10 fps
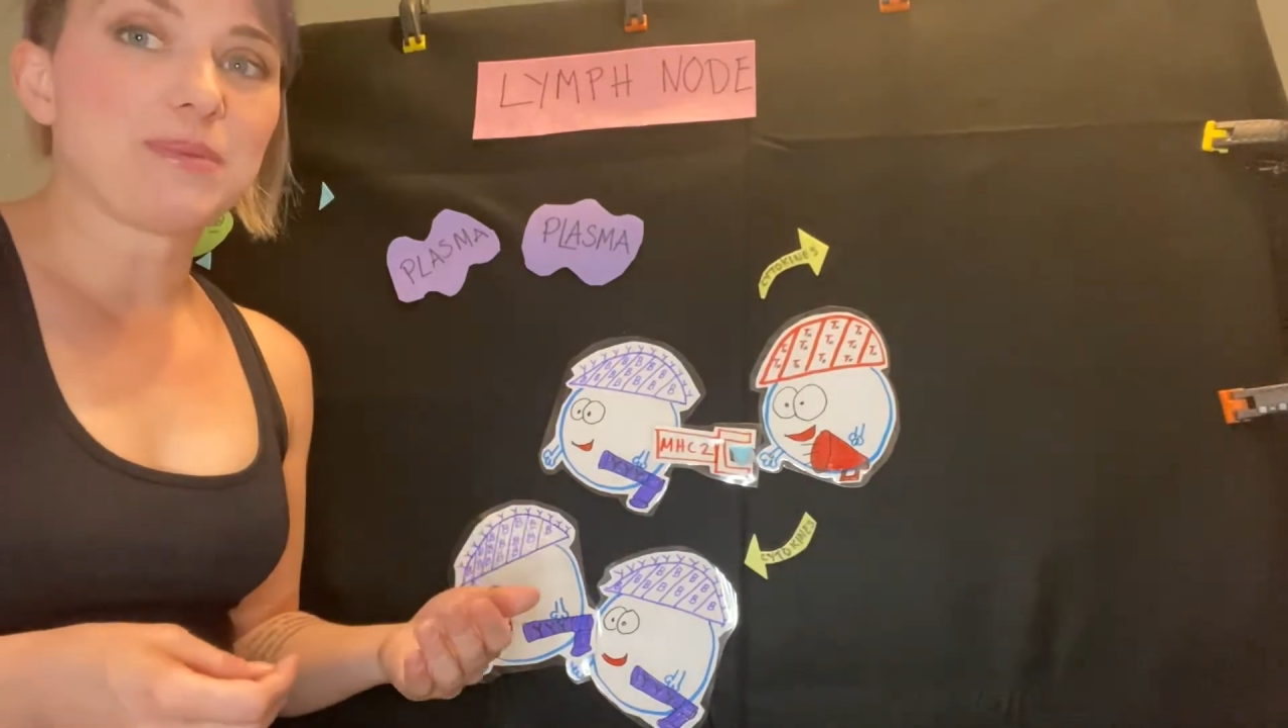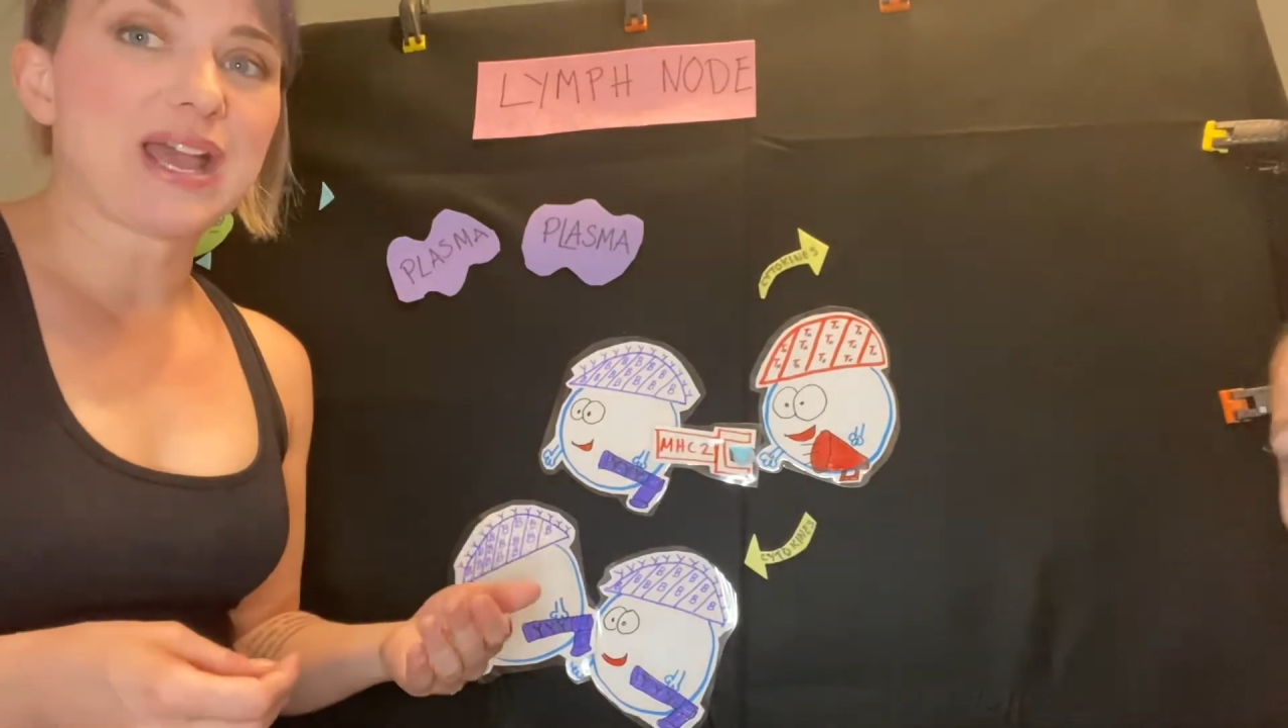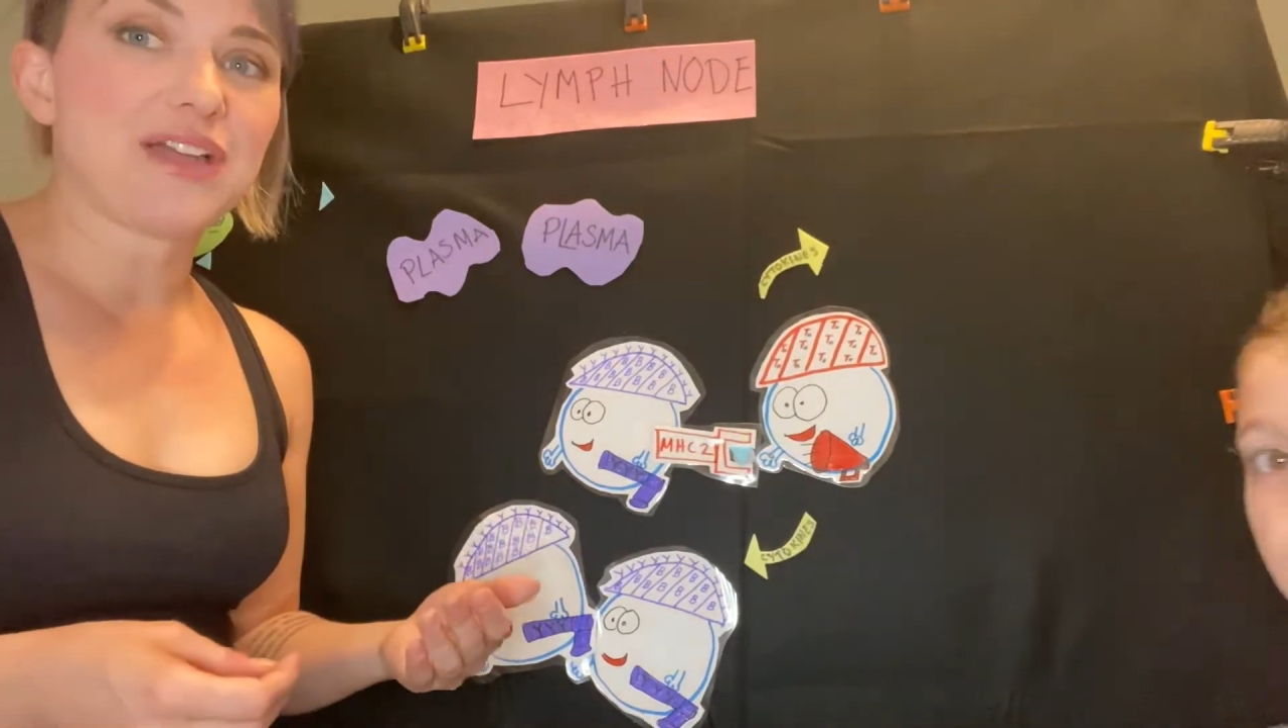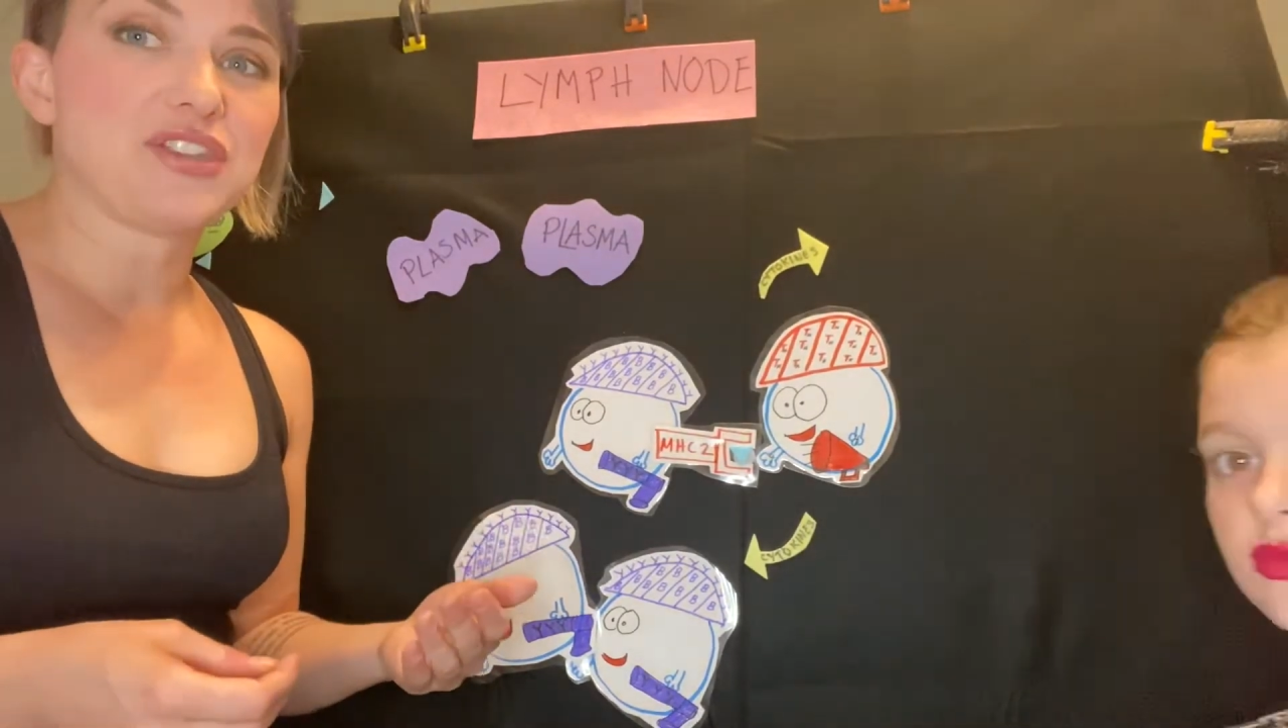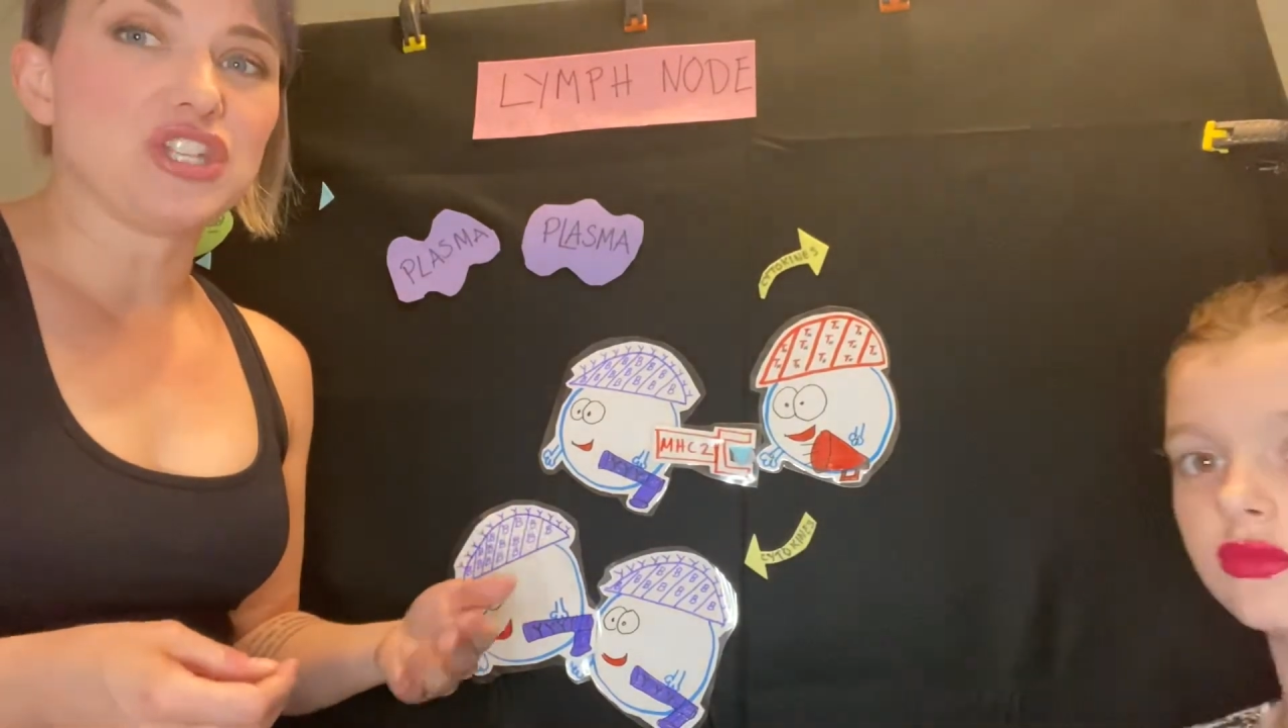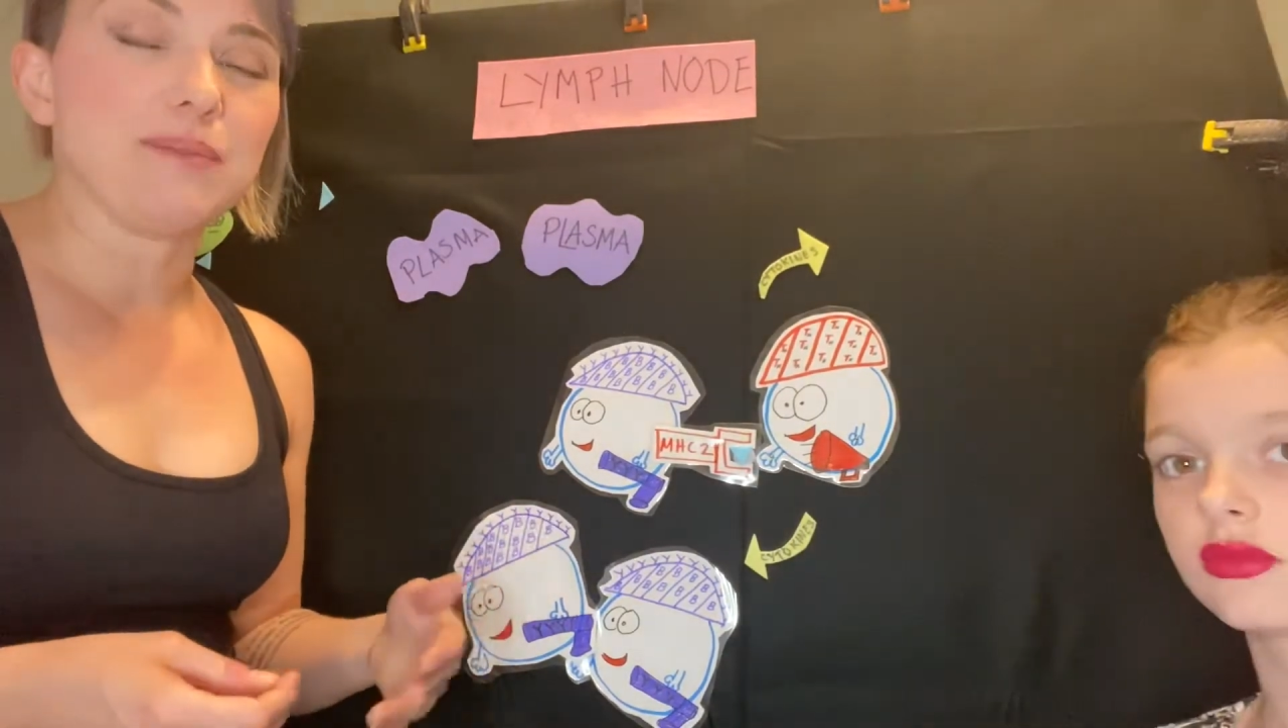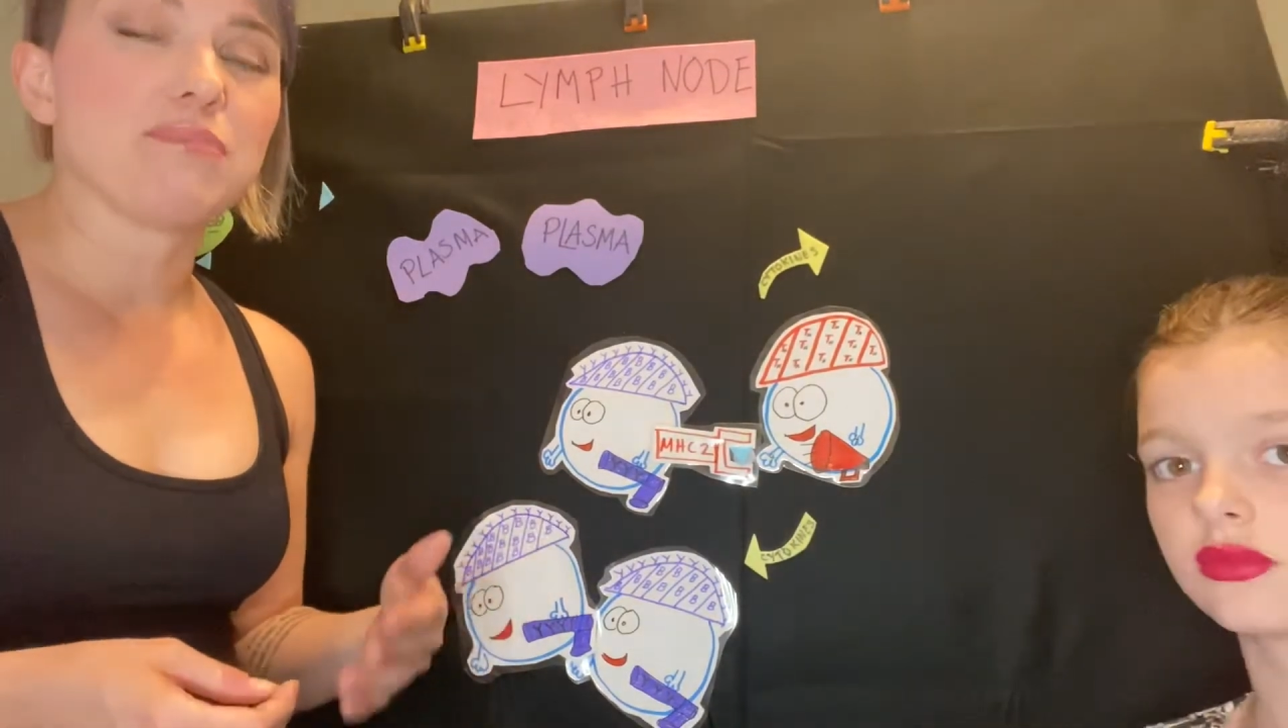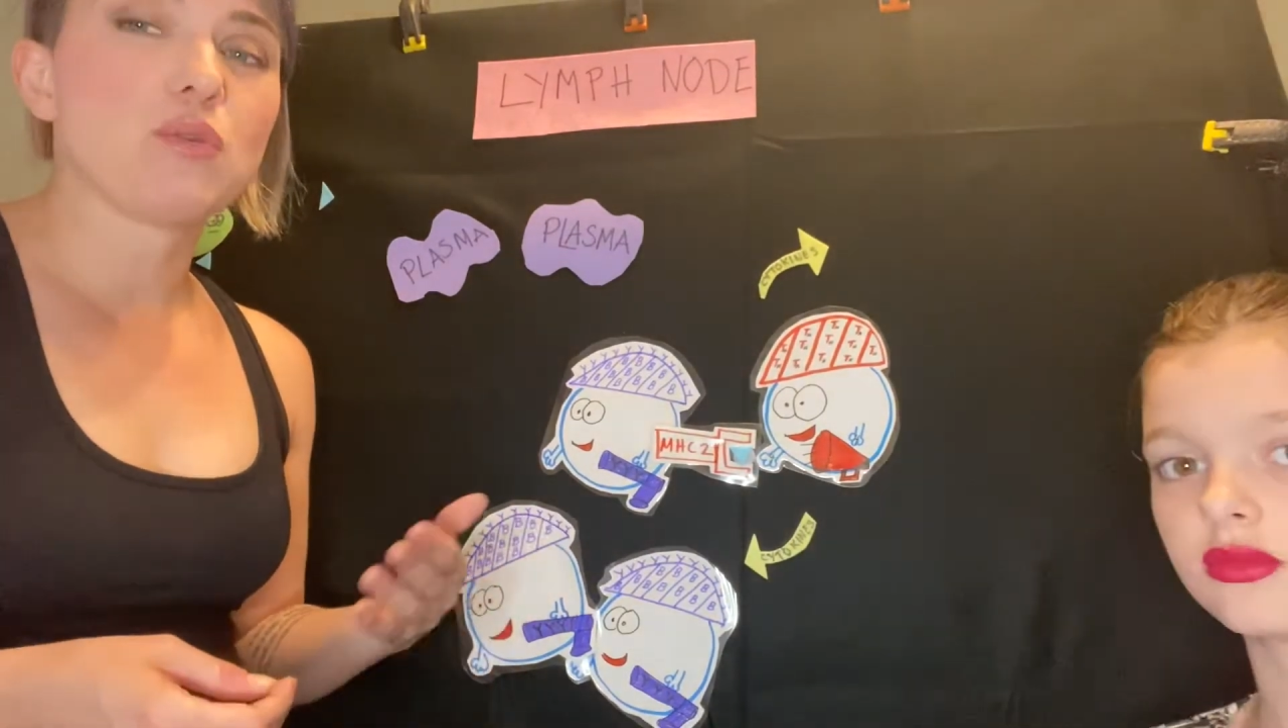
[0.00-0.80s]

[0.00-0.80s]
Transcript: pathogen,